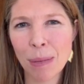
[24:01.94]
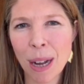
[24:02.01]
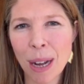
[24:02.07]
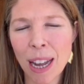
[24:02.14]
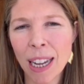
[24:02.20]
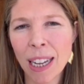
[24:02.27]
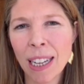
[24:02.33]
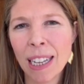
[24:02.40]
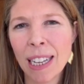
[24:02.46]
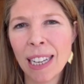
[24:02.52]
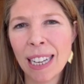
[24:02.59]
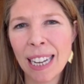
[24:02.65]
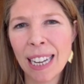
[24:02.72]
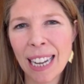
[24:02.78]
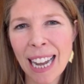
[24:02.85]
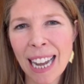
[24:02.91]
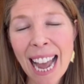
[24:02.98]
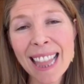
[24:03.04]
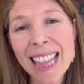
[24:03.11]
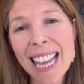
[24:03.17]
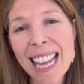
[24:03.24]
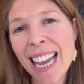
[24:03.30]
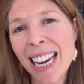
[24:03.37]
way. Uh,
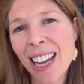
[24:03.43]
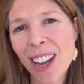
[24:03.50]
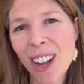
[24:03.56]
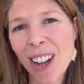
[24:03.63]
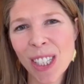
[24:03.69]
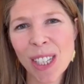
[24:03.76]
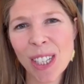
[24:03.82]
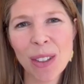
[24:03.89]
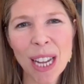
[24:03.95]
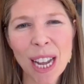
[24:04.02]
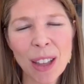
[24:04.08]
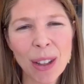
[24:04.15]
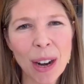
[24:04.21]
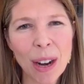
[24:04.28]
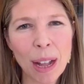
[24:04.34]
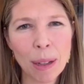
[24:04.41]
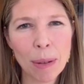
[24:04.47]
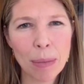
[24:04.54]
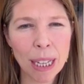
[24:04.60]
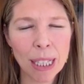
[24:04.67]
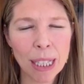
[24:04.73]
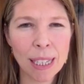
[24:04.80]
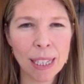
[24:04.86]
and then also the other
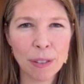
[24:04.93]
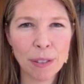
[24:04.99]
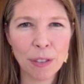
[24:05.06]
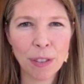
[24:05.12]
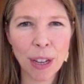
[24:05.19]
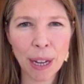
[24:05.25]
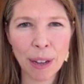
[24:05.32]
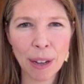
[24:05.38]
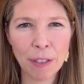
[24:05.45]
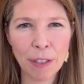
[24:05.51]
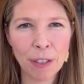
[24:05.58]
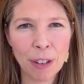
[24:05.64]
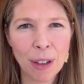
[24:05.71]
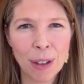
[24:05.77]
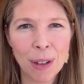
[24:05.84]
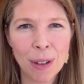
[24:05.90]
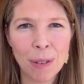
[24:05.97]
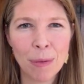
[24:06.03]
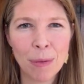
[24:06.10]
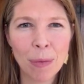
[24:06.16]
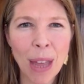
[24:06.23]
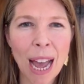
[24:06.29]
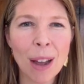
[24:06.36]
elements of of
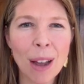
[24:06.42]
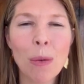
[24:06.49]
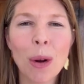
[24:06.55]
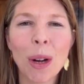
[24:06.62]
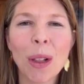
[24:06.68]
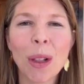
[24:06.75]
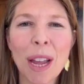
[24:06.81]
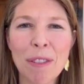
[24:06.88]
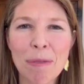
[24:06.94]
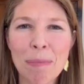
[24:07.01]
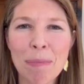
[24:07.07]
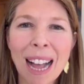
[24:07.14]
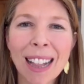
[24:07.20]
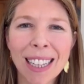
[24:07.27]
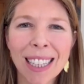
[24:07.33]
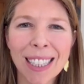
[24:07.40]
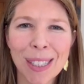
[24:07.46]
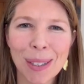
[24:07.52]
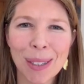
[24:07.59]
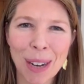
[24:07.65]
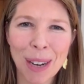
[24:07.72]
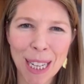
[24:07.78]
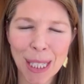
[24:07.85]
that work life
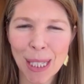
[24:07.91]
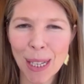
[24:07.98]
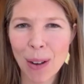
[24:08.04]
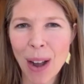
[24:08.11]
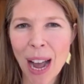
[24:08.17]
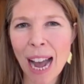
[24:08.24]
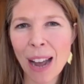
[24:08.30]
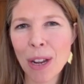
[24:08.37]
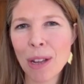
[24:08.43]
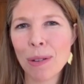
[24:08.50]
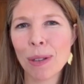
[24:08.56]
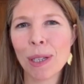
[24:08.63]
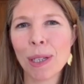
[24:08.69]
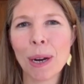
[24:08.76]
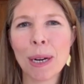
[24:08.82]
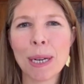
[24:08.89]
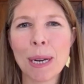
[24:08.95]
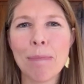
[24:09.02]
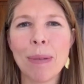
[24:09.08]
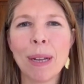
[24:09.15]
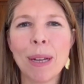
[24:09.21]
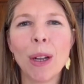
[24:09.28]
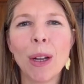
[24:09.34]
balance, right? So, how do you start to
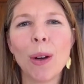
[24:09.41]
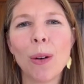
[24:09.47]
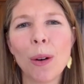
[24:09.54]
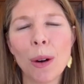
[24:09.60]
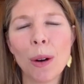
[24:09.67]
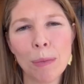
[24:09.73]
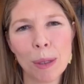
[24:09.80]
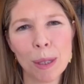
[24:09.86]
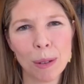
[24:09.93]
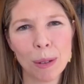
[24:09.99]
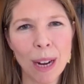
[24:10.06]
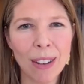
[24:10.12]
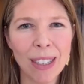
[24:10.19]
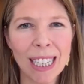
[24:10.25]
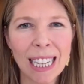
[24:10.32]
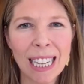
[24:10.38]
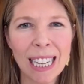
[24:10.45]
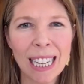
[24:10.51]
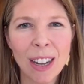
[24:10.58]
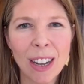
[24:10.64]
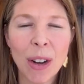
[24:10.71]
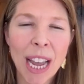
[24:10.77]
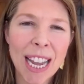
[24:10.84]
build norms around,
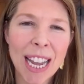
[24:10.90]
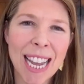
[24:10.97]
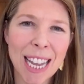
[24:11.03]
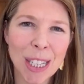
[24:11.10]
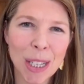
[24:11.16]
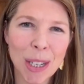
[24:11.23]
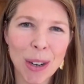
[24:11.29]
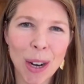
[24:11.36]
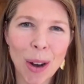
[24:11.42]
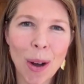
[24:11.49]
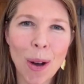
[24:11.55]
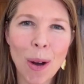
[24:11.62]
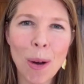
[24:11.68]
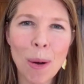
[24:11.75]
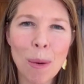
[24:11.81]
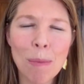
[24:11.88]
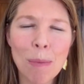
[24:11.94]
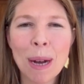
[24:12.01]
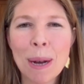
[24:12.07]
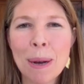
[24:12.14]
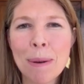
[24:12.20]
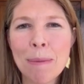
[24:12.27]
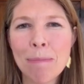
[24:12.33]
okay, yes, you're at home,
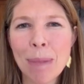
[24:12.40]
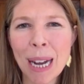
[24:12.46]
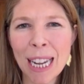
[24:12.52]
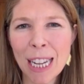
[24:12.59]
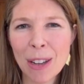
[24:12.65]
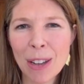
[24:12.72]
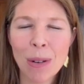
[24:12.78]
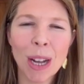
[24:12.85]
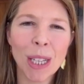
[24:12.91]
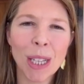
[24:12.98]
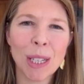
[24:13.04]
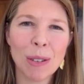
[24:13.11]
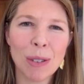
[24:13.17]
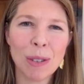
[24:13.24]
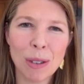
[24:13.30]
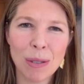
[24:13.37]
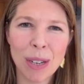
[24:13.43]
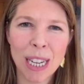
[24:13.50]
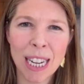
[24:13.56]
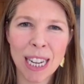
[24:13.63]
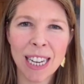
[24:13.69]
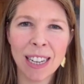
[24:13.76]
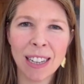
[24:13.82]
but you also do
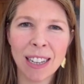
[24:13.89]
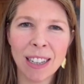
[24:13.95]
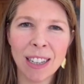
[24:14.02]
need